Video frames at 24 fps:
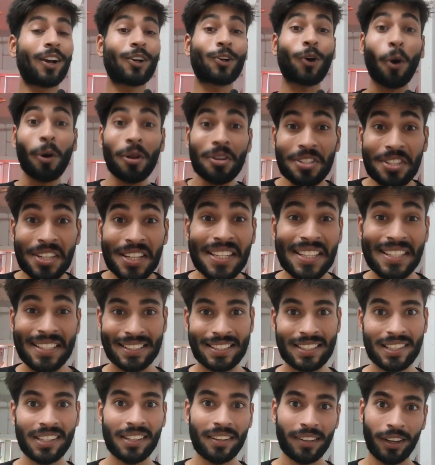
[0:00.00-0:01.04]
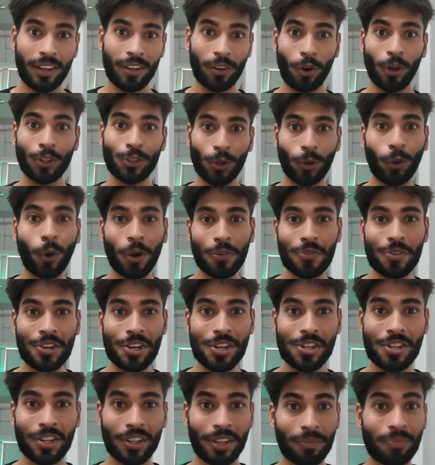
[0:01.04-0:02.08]
contents on your
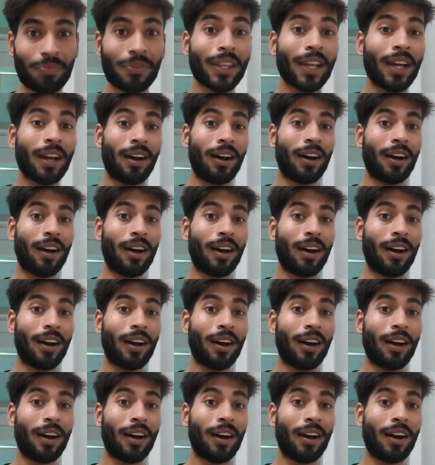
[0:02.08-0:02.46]
conversation.